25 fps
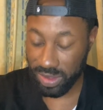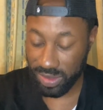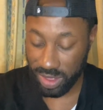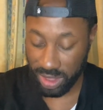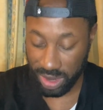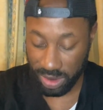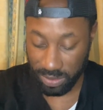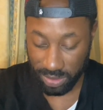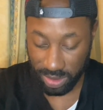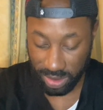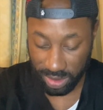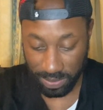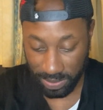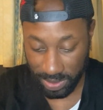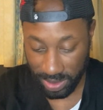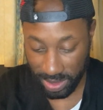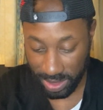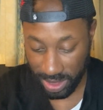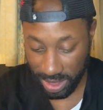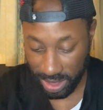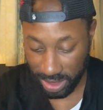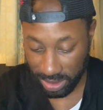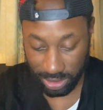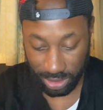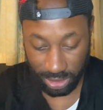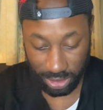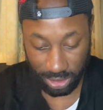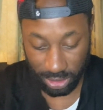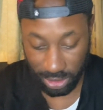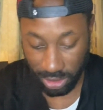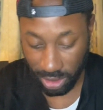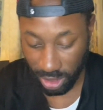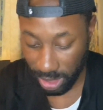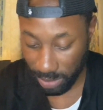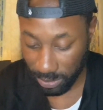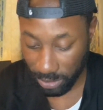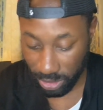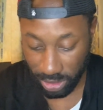enemy. But yeah.
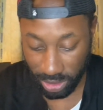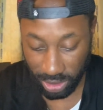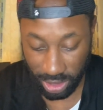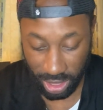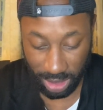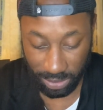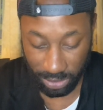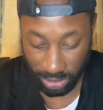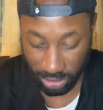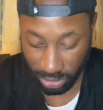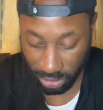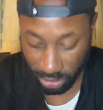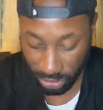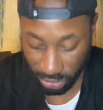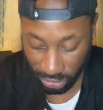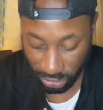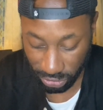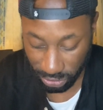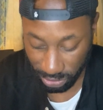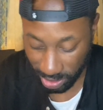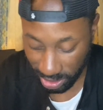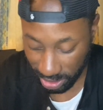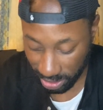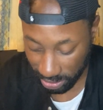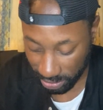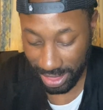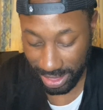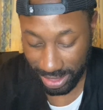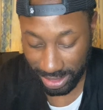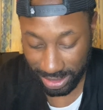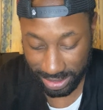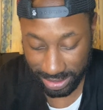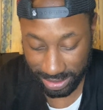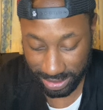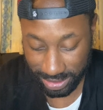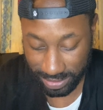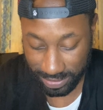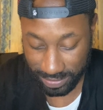Karma got you now.
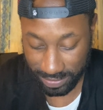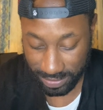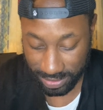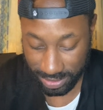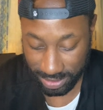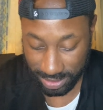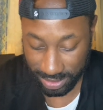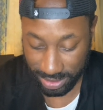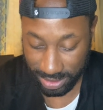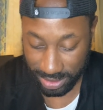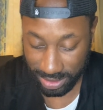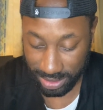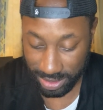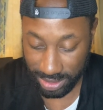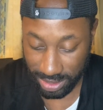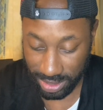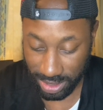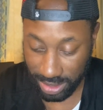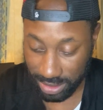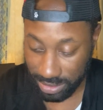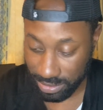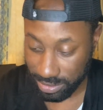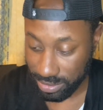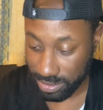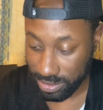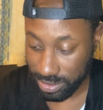And yeah.